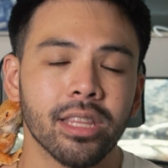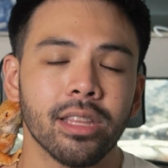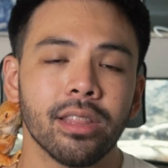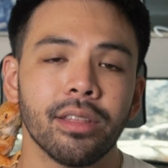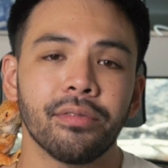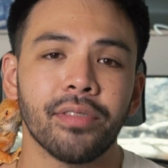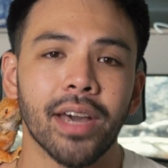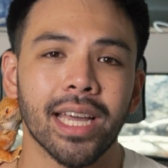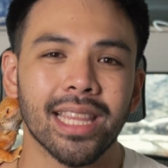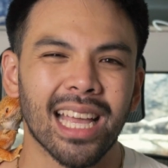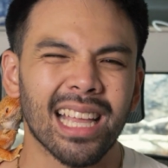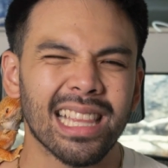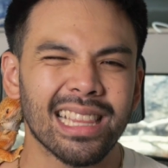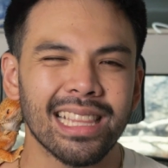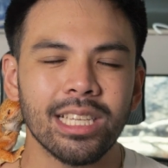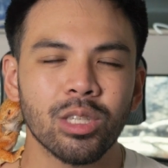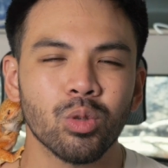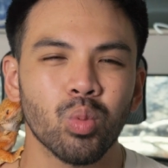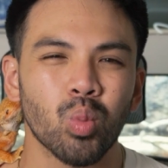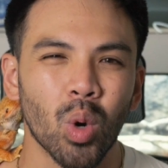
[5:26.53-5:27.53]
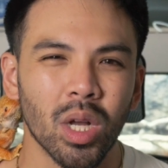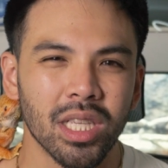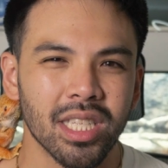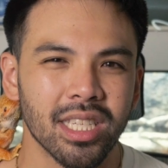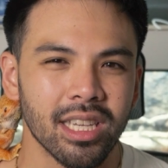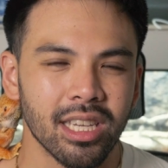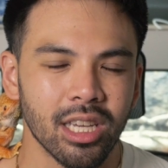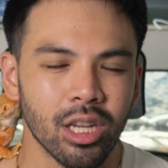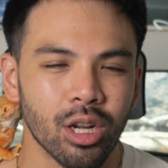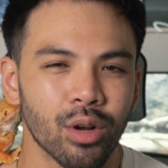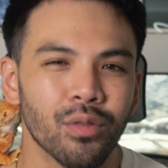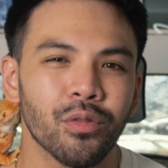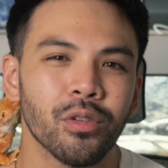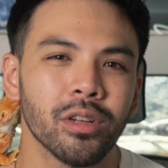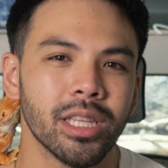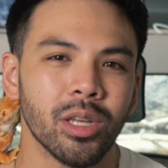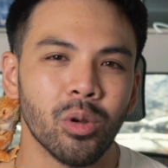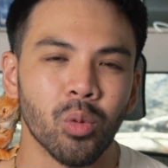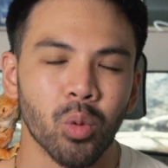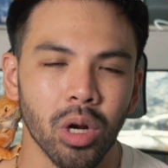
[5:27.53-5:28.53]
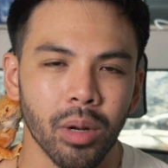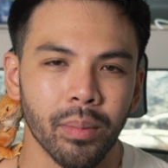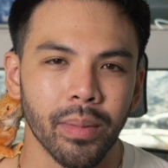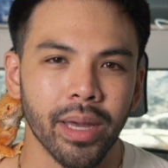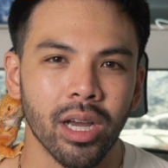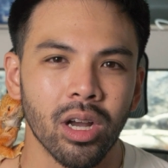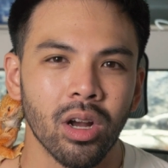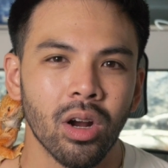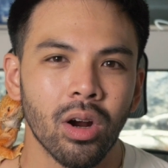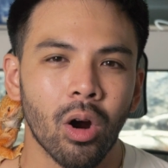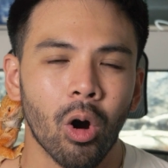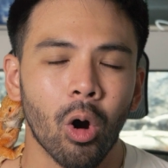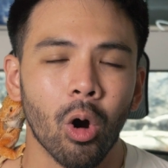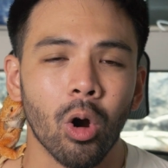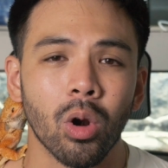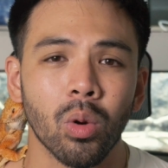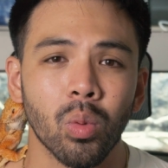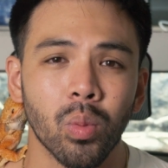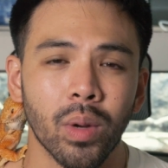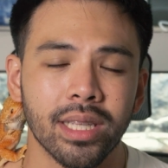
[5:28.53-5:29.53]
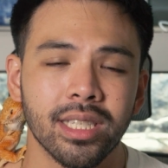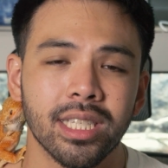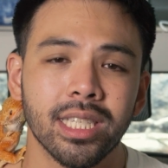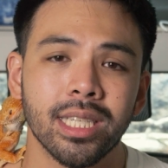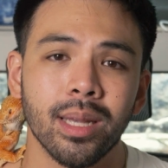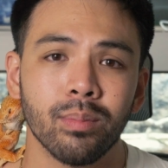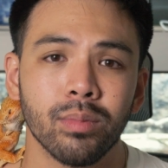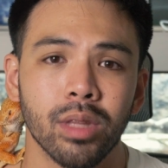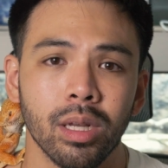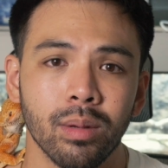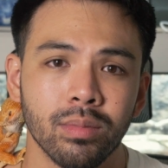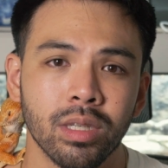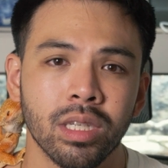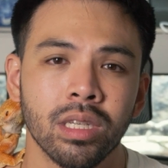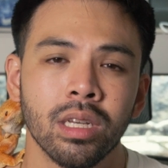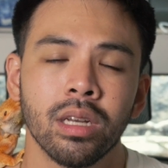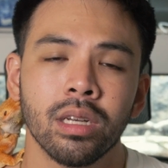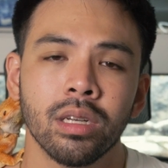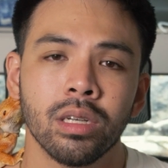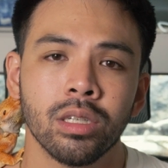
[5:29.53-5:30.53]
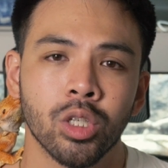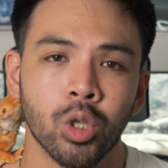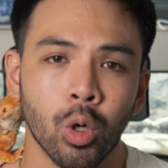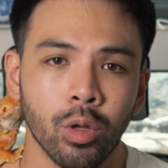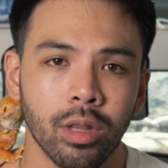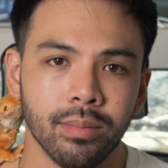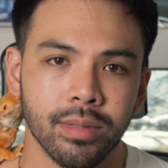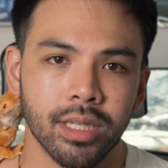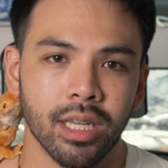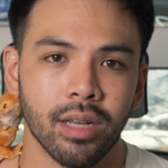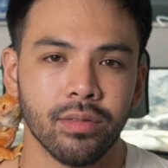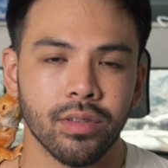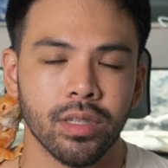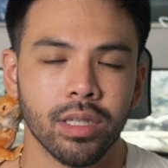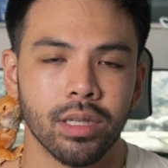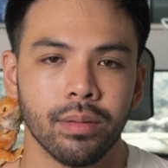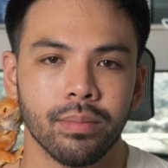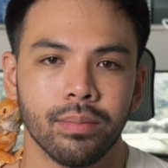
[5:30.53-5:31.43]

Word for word: the vet at least once a year for deworming or when symptoms show themselves.